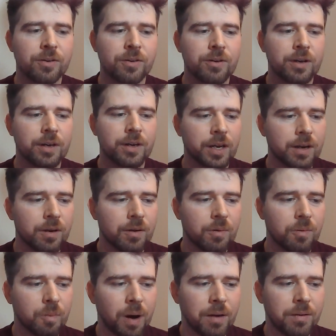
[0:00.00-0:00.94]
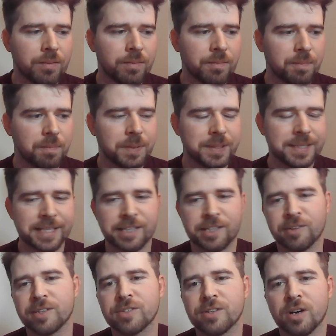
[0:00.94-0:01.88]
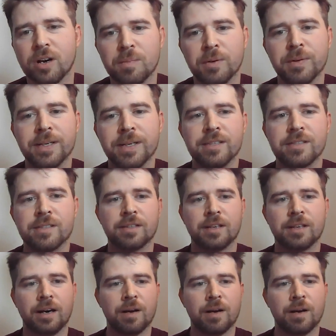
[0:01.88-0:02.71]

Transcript: So one particular example is